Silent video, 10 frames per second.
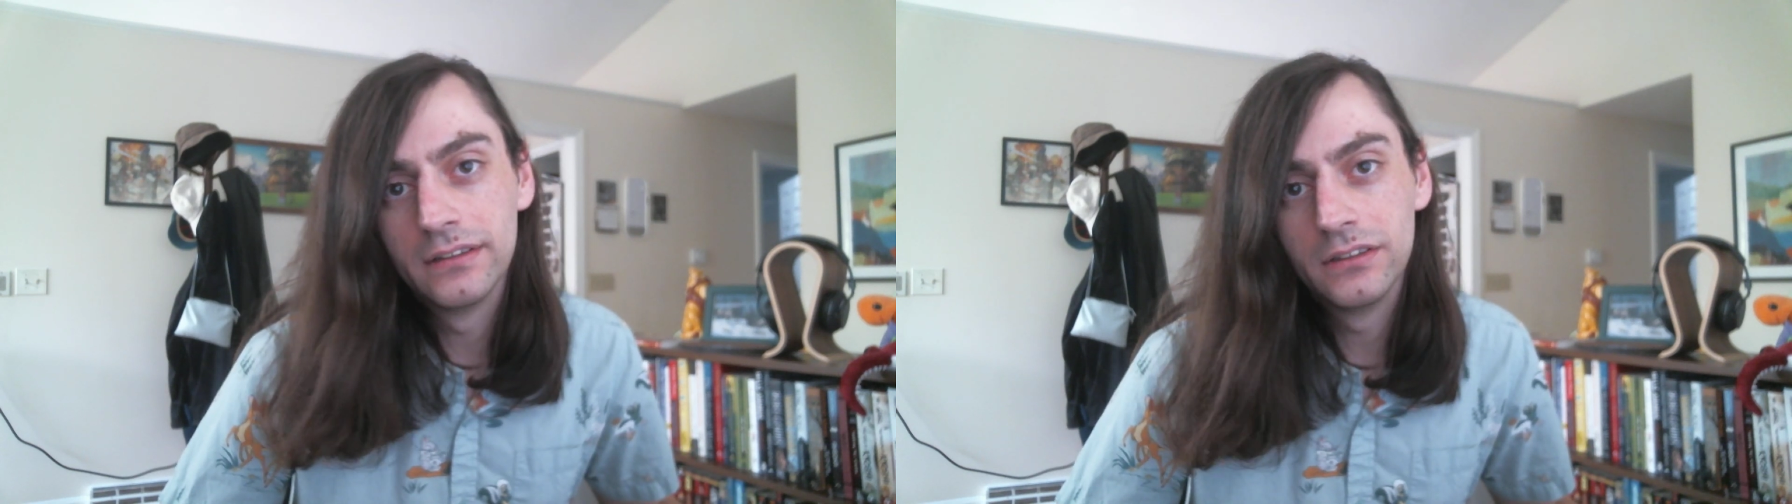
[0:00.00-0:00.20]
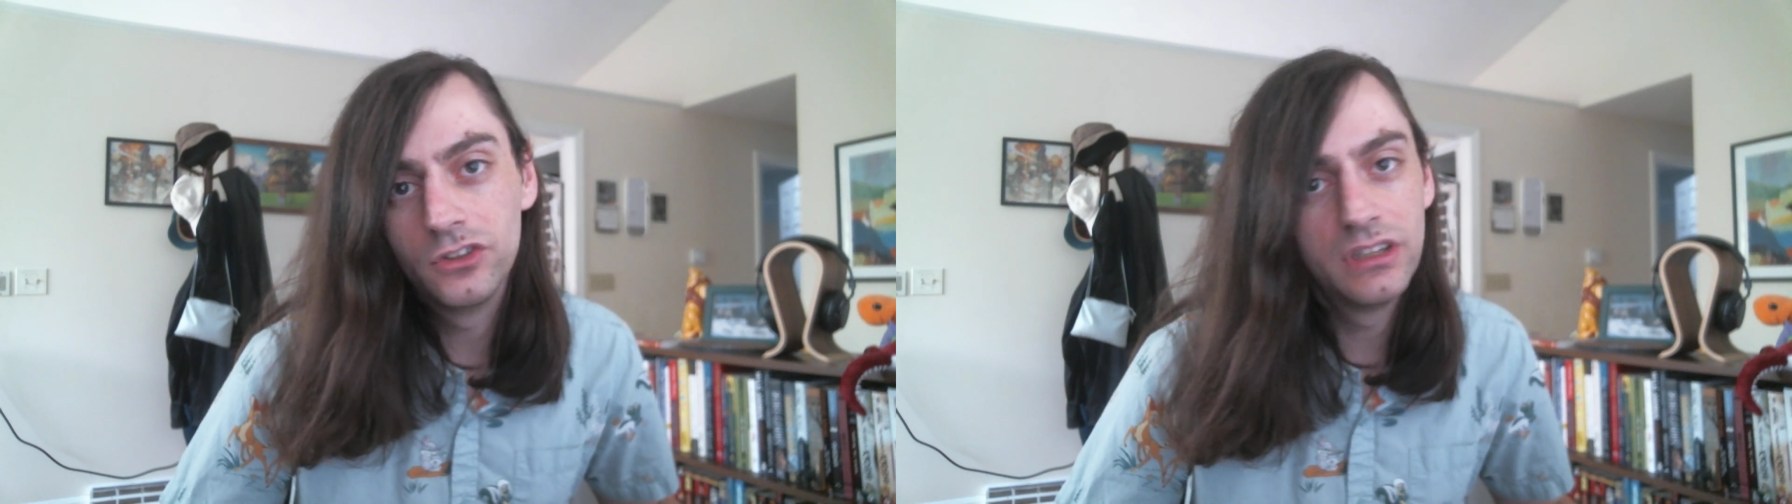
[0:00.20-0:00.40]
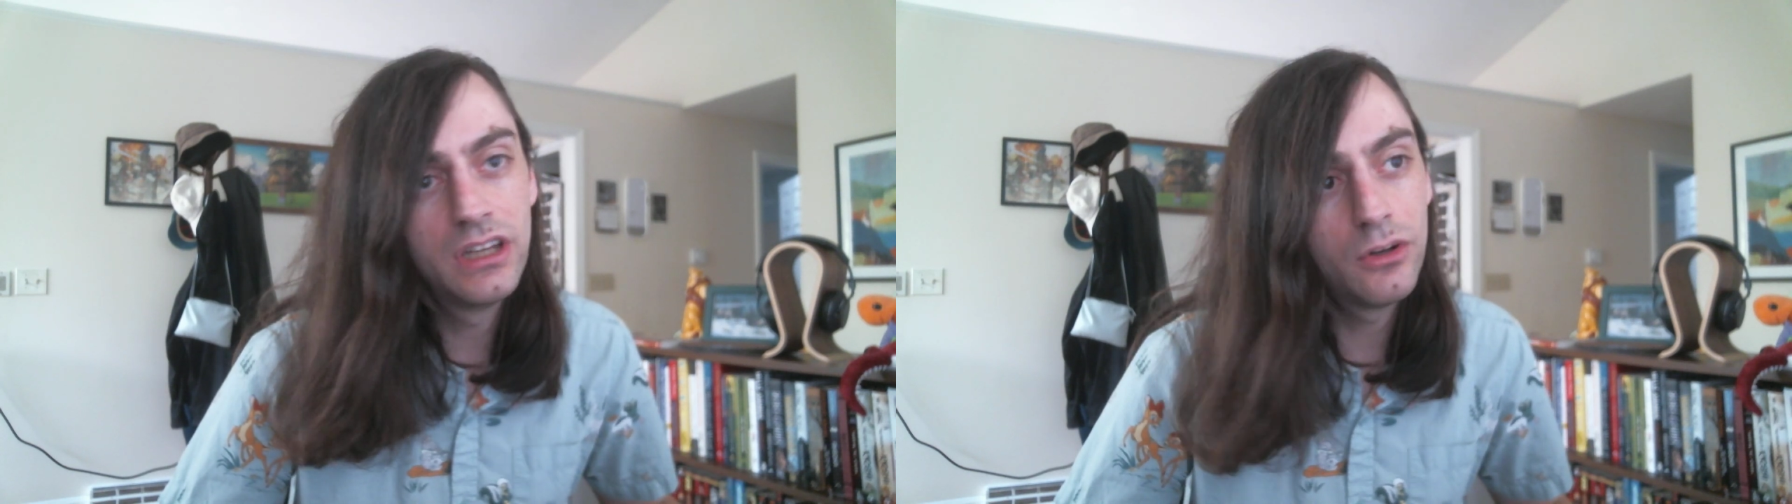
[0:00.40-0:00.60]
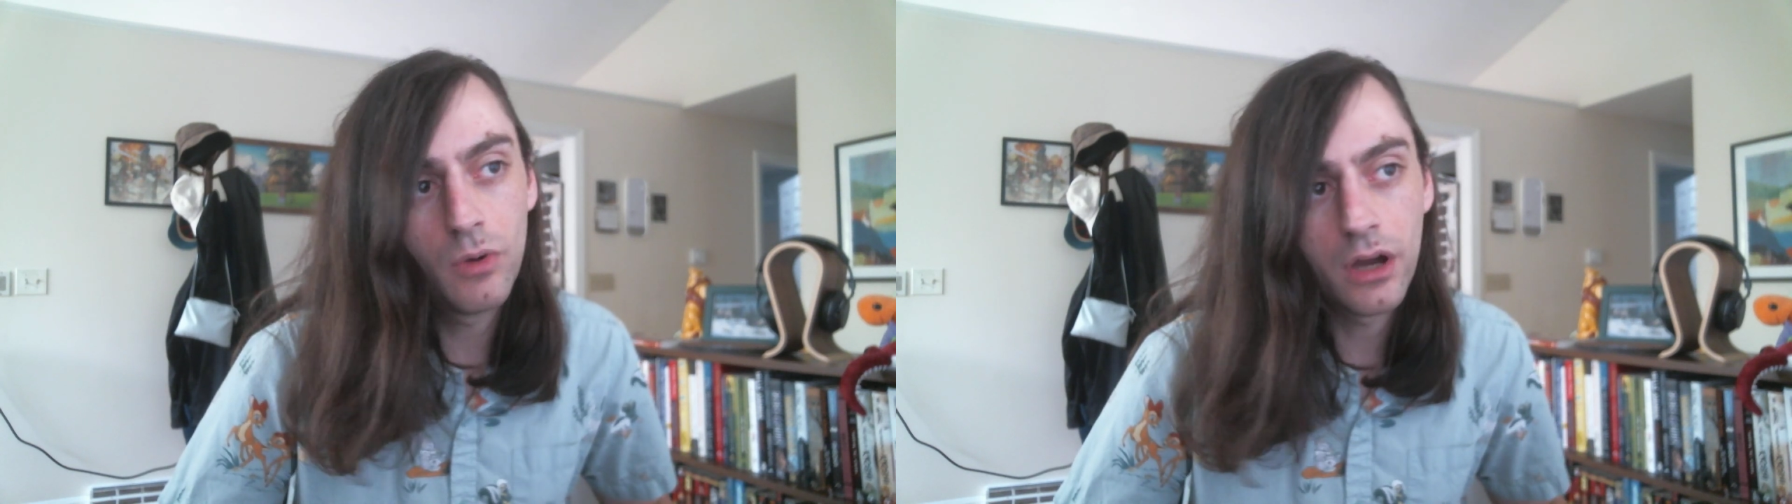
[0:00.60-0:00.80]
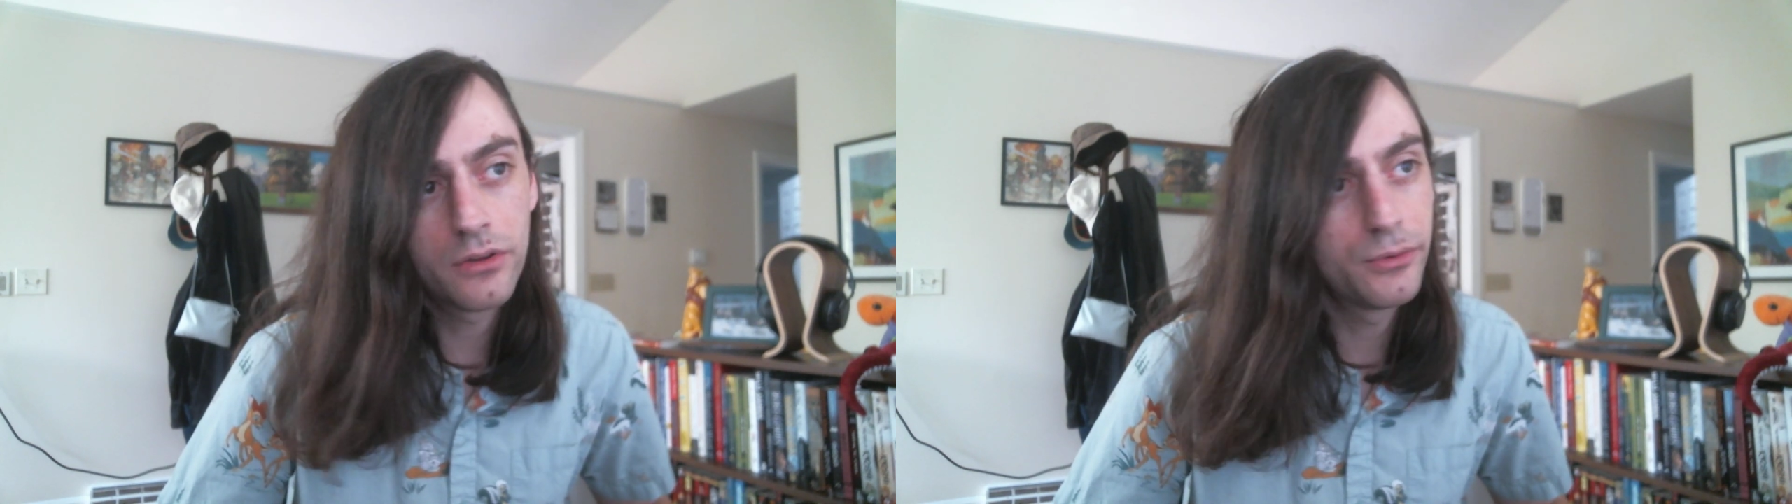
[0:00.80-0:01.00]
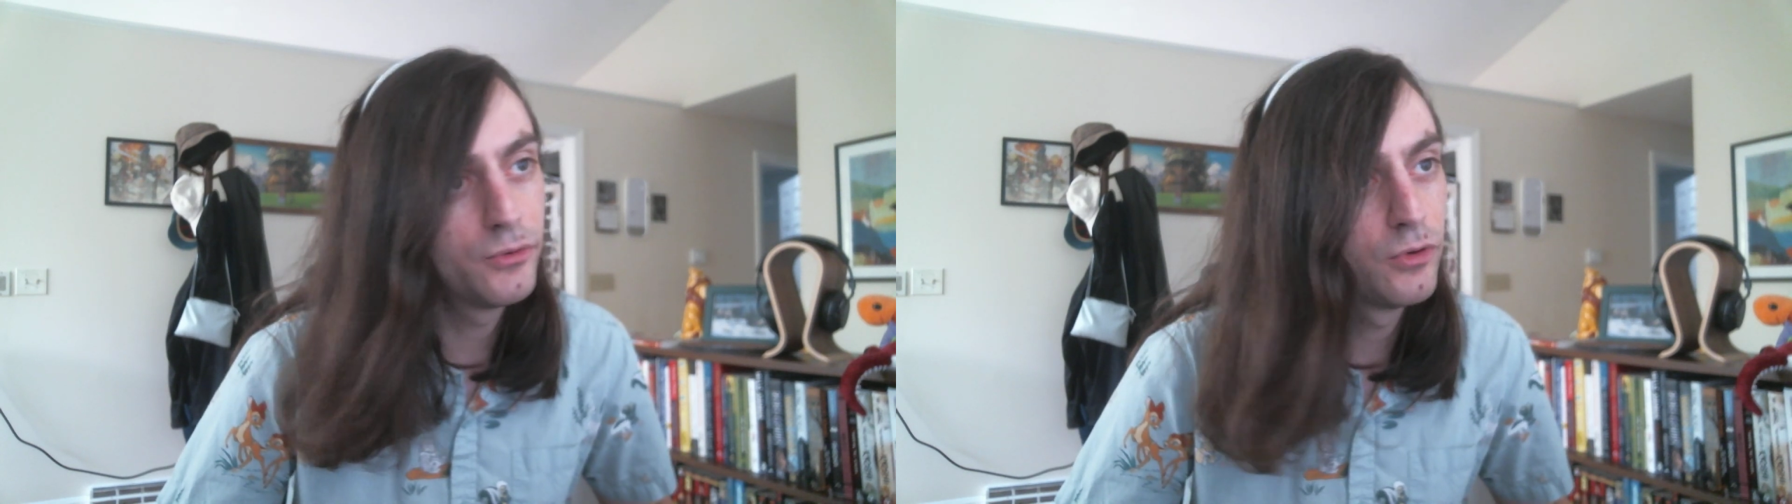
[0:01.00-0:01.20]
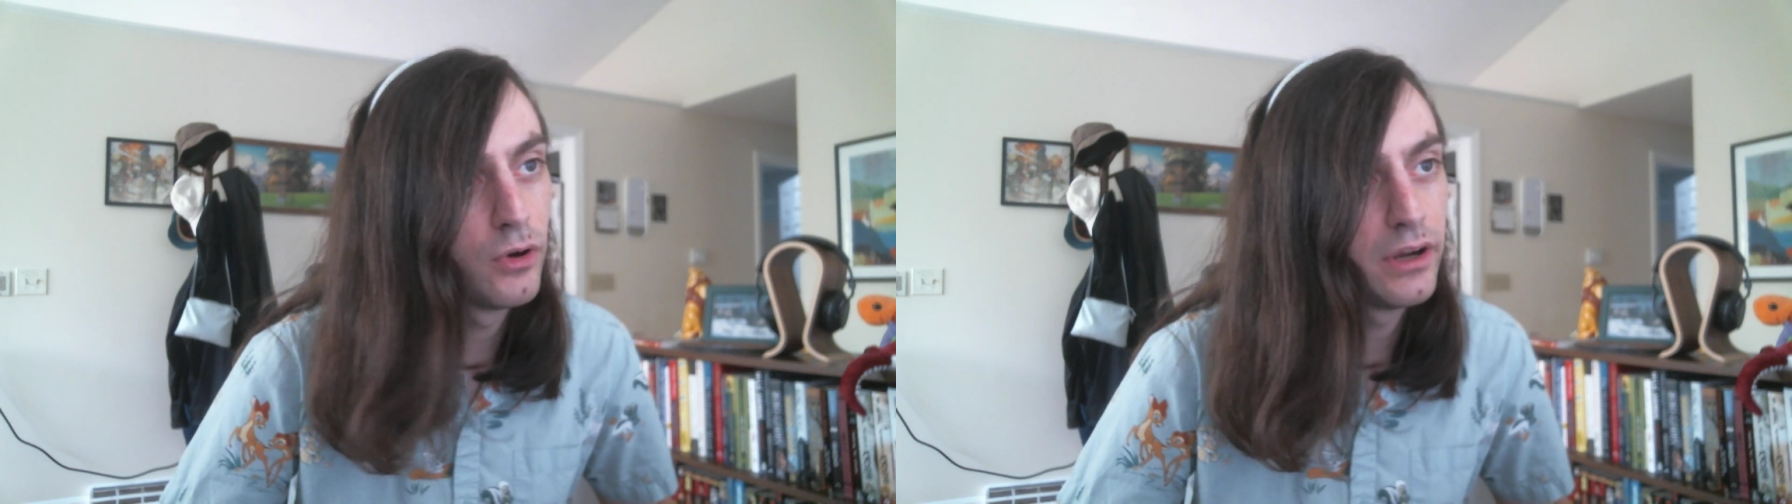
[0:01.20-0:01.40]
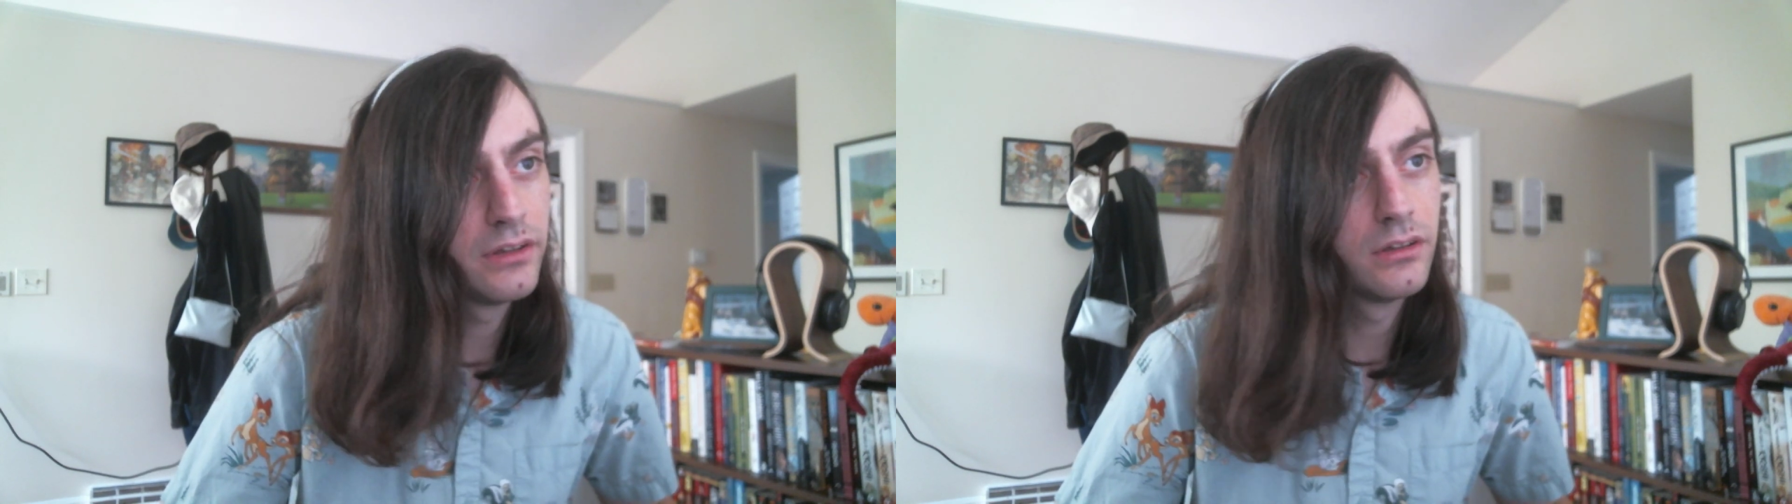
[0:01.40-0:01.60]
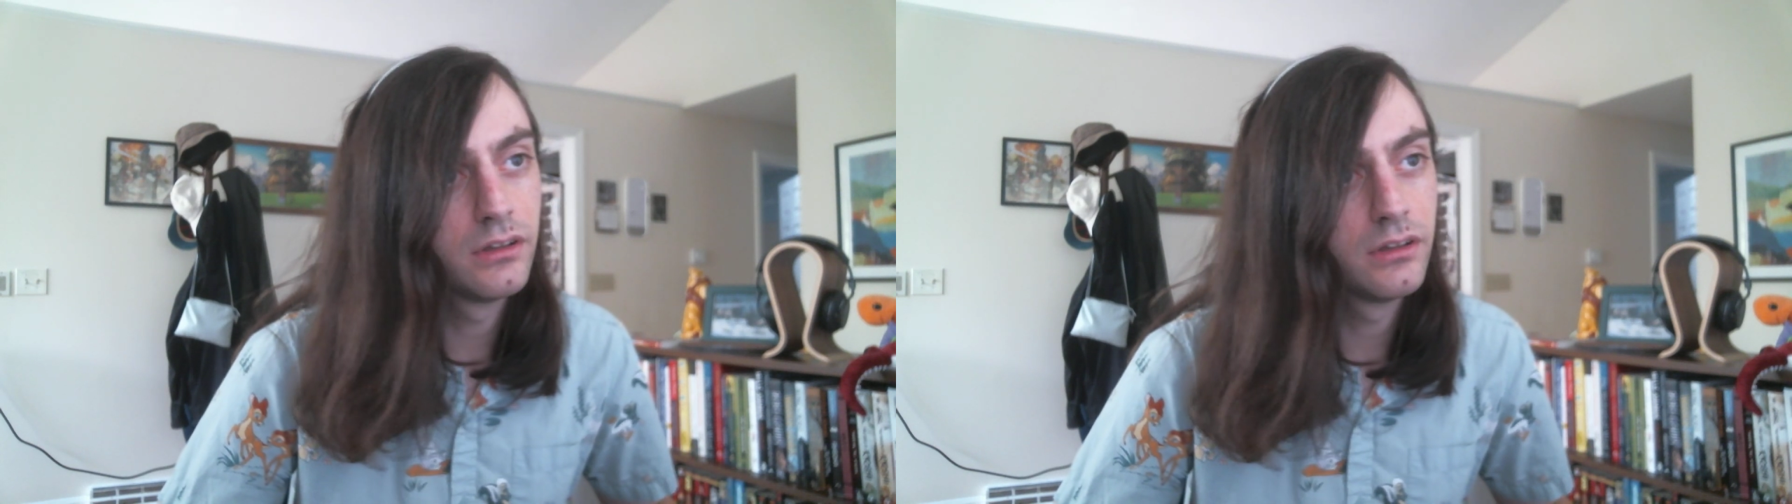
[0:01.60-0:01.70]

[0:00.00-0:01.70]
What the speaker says: You need a walkthrough for it.